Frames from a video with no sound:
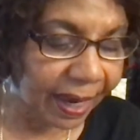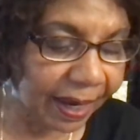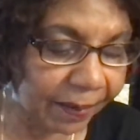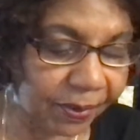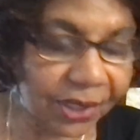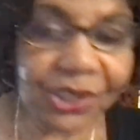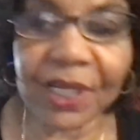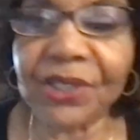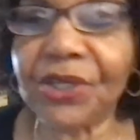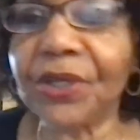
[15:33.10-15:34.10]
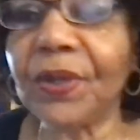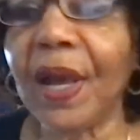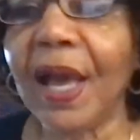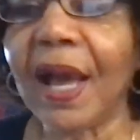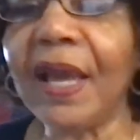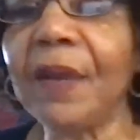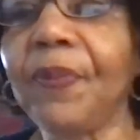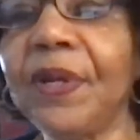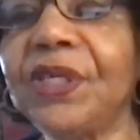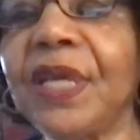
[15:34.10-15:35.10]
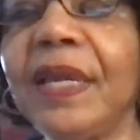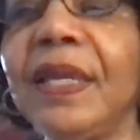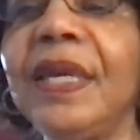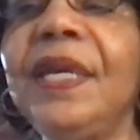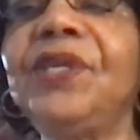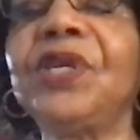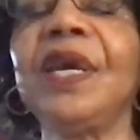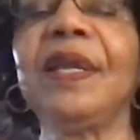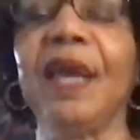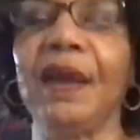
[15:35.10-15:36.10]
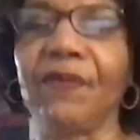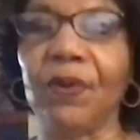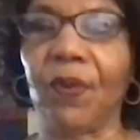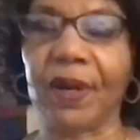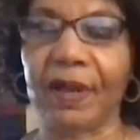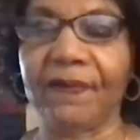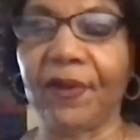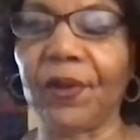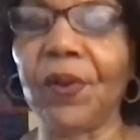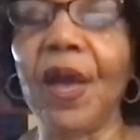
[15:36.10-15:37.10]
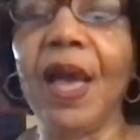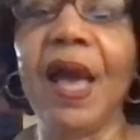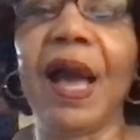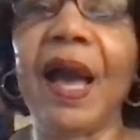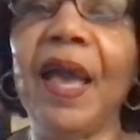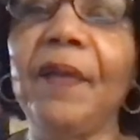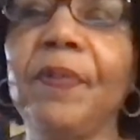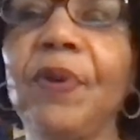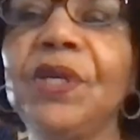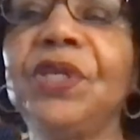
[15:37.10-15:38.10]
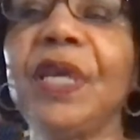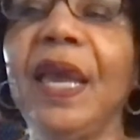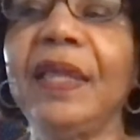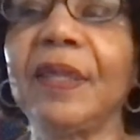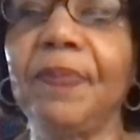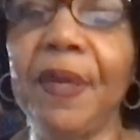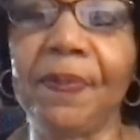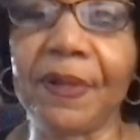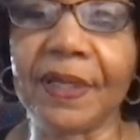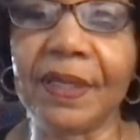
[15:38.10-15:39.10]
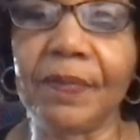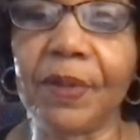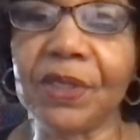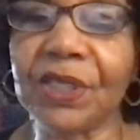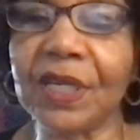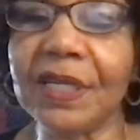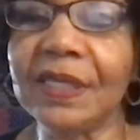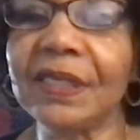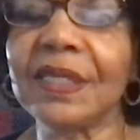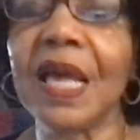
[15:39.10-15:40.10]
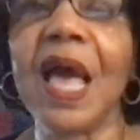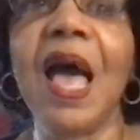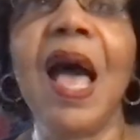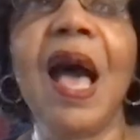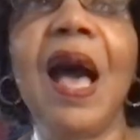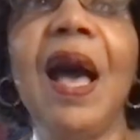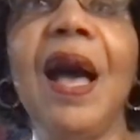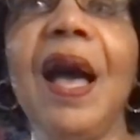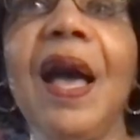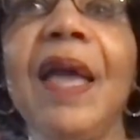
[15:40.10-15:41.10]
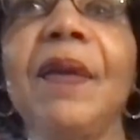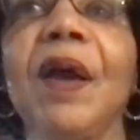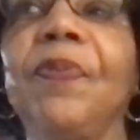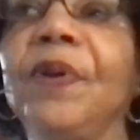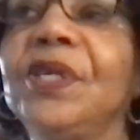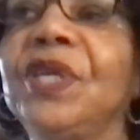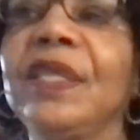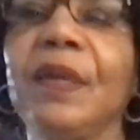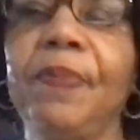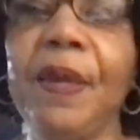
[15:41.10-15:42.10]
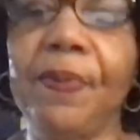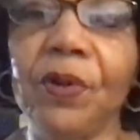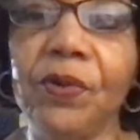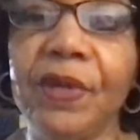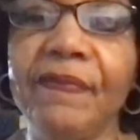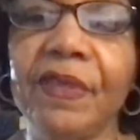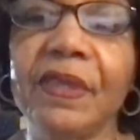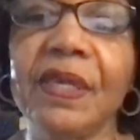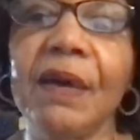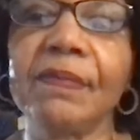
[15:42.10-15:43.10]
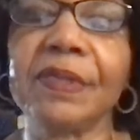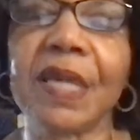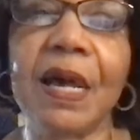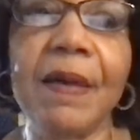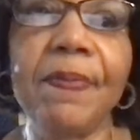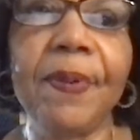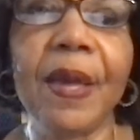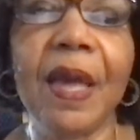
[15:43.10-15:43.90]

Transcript: I appreciate you. I appreciate each and every one of you. I appreciate the people in the bushes. I appreciate the people who give the thumbs up.